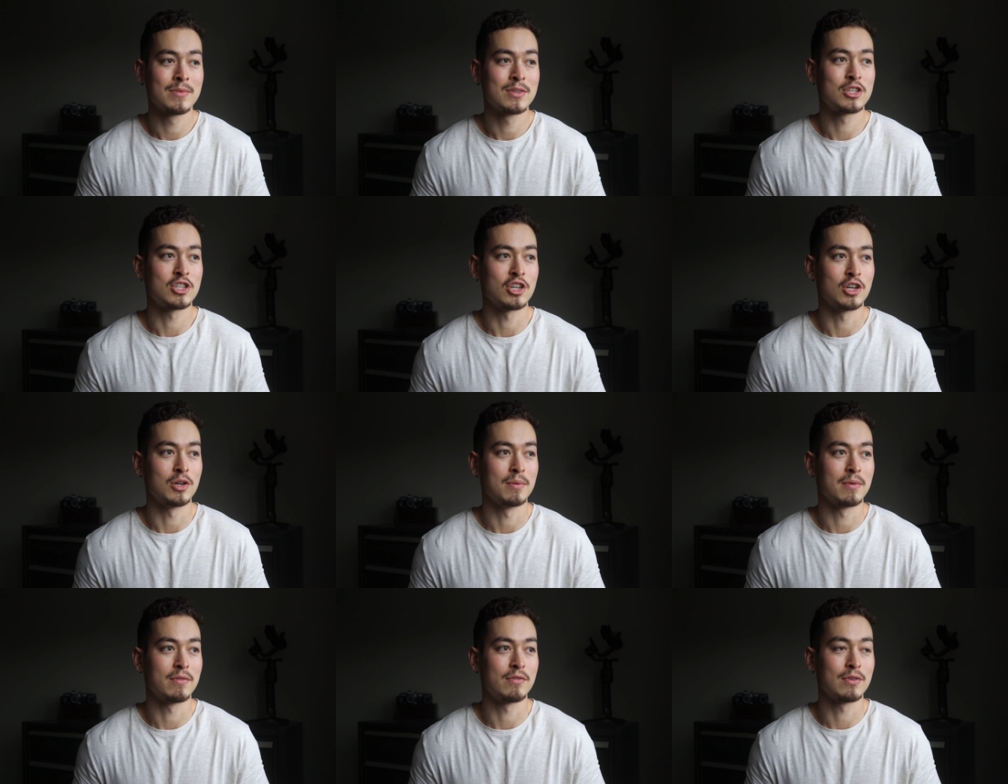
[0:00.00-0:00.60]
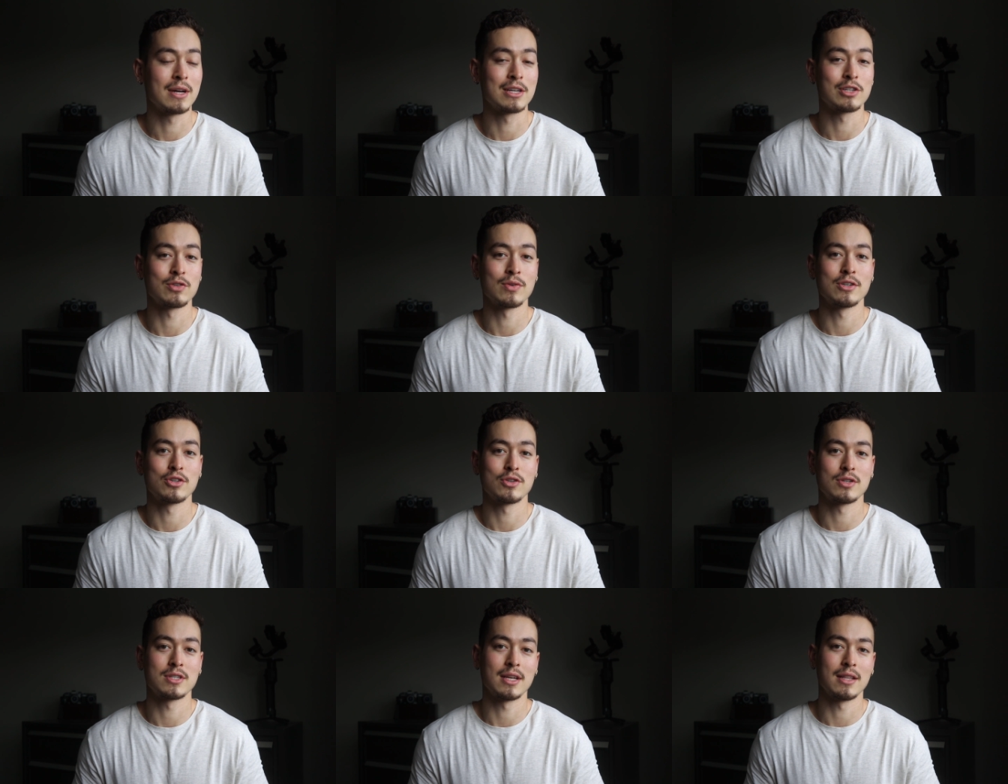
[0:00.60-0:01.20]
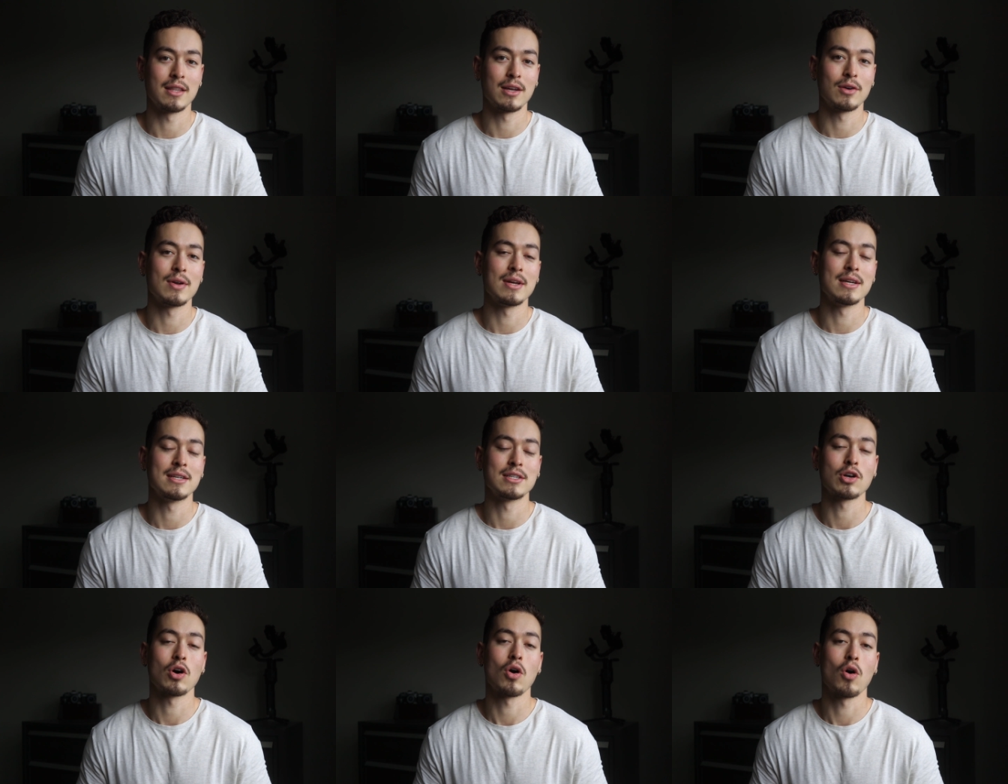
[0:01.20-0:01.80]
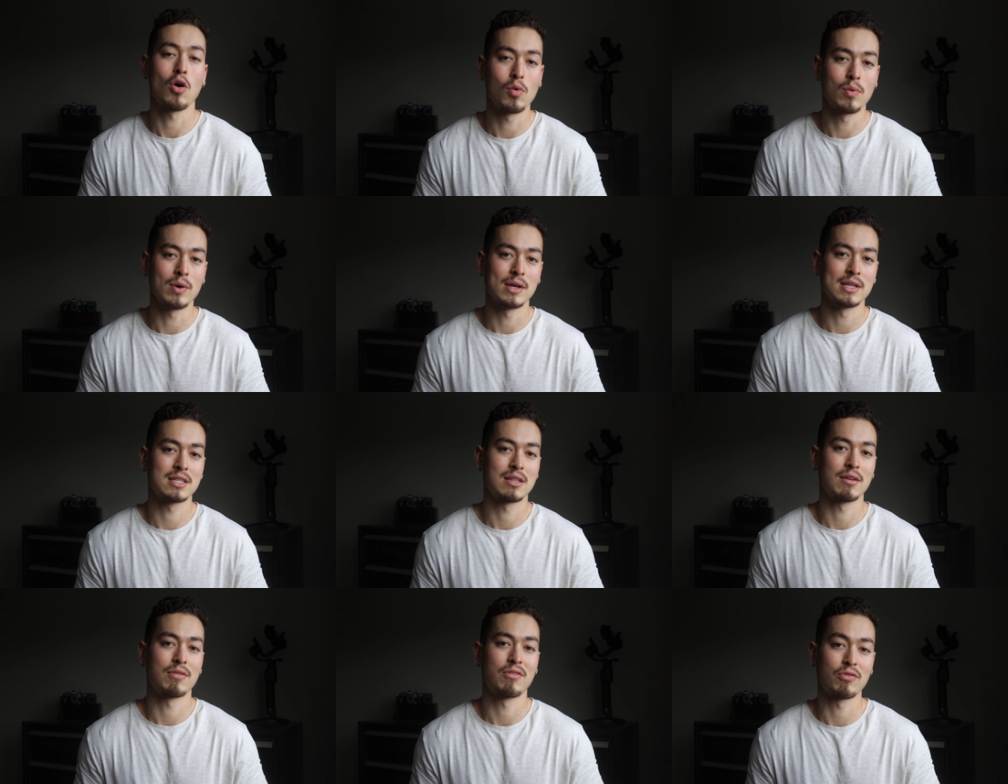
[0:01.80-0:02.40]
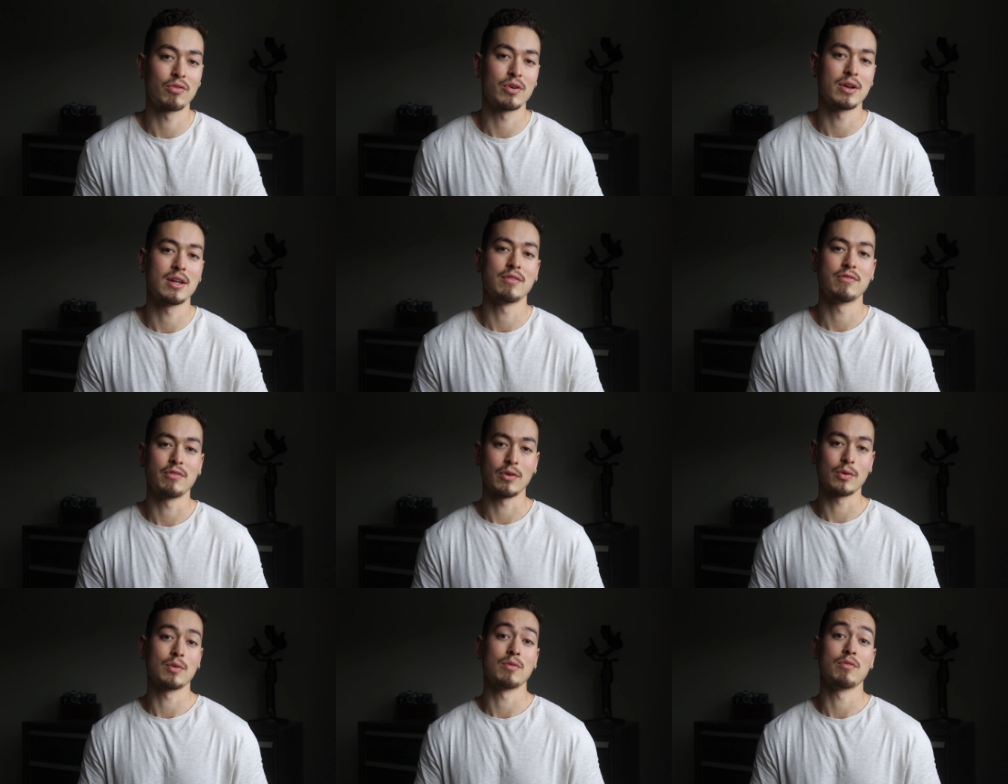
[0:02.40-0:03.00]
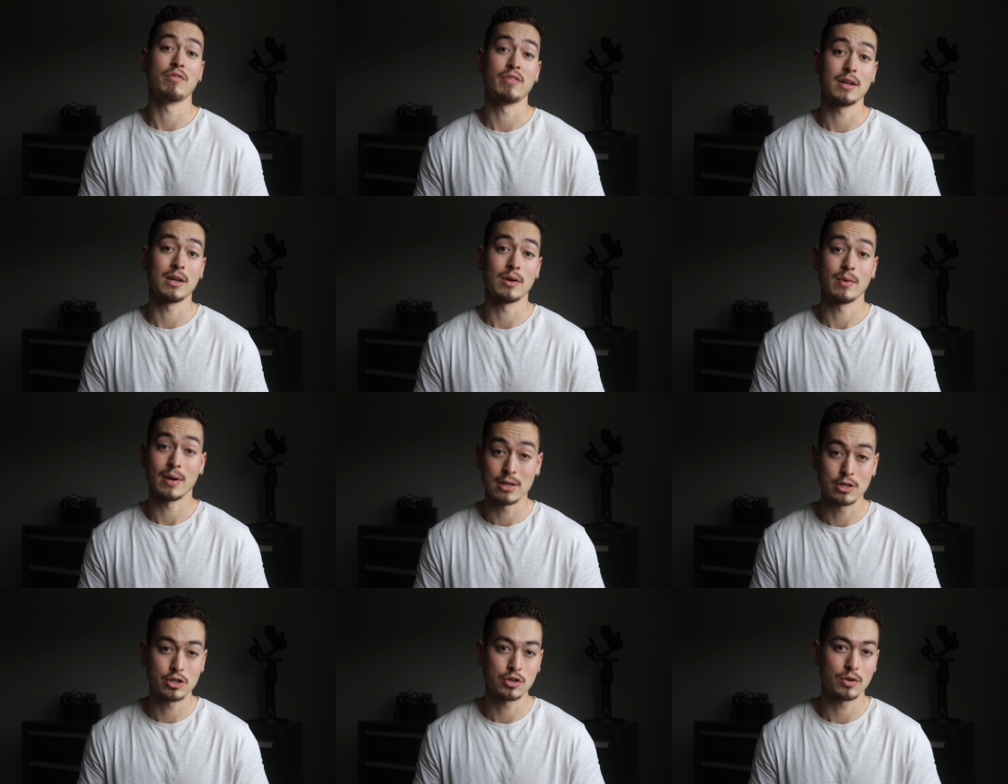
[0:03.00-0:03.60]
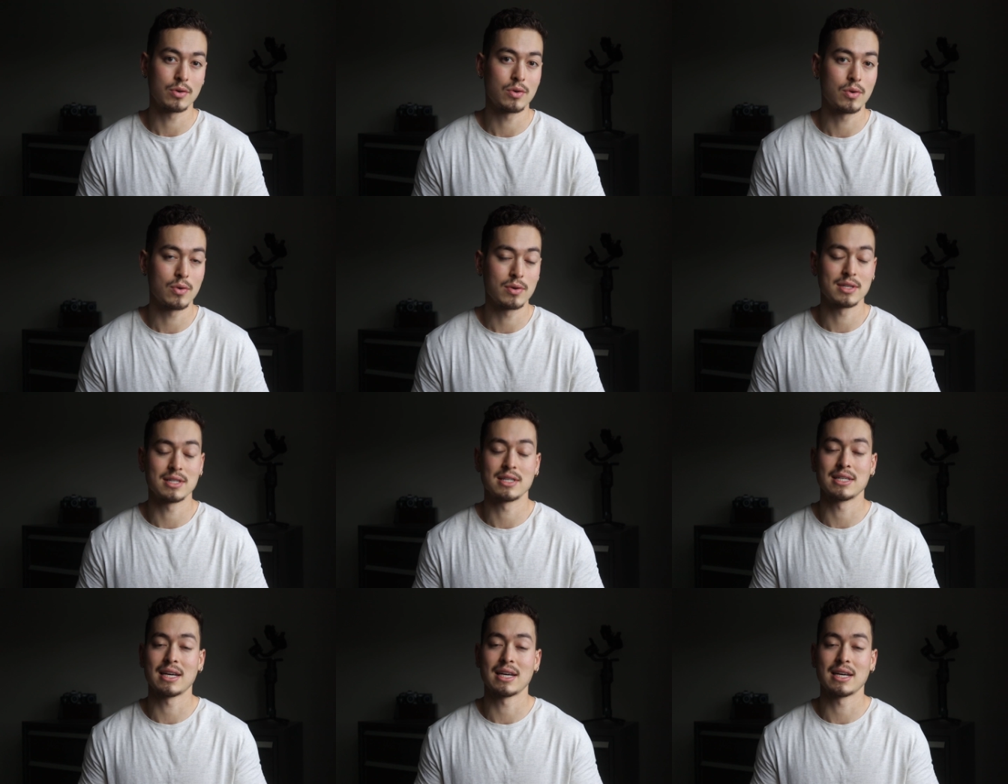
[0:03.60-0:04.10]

So if you guys are interested, there is always the free photo video intro course.